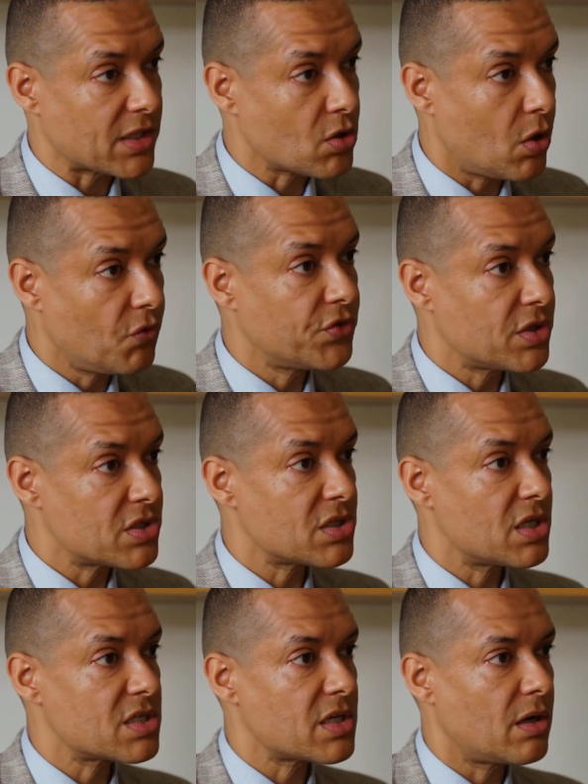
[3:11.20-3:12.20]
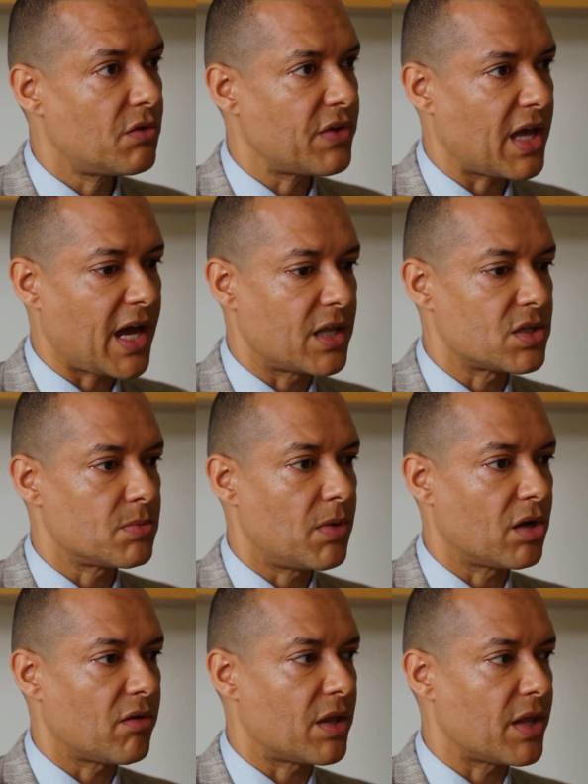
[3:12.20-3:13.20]
confidence in itself. It had,
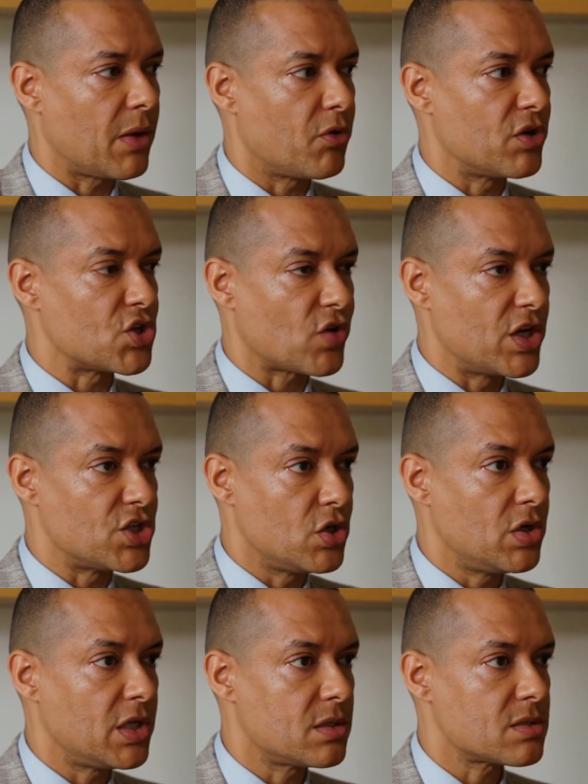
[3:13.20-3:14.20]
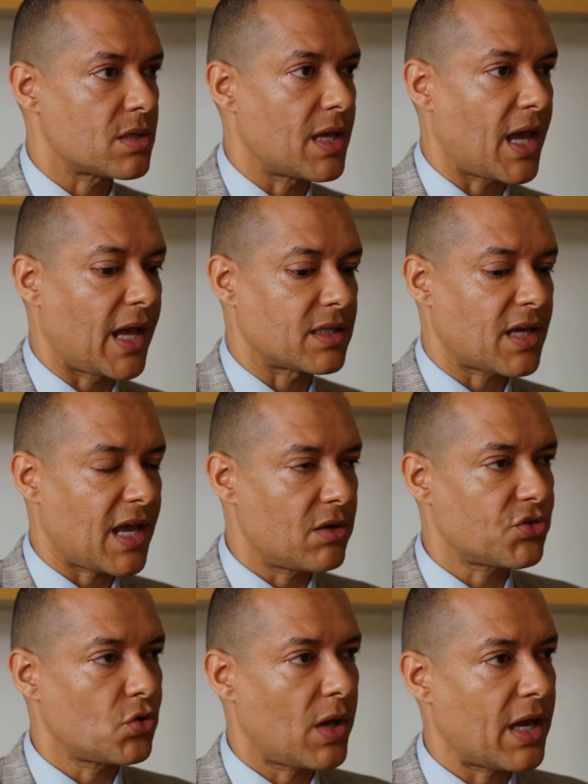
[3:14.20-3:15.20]
they were in trade unions, they had
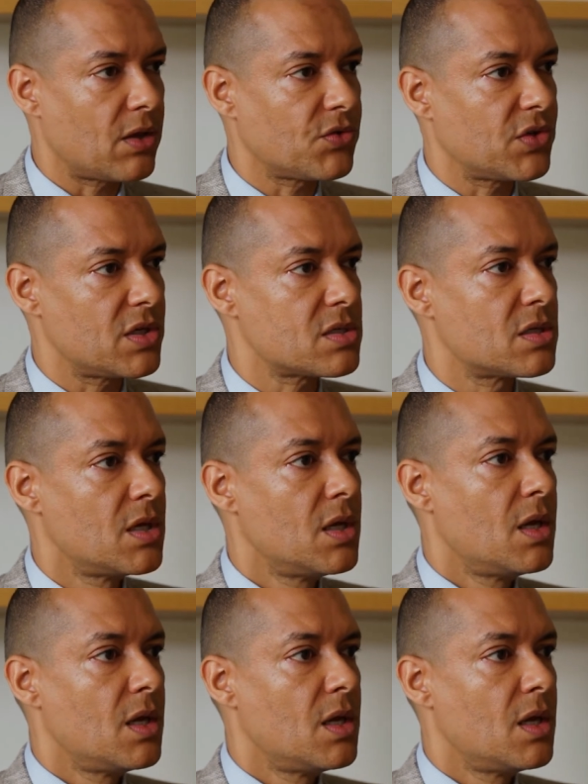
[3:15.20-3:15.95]
council houses,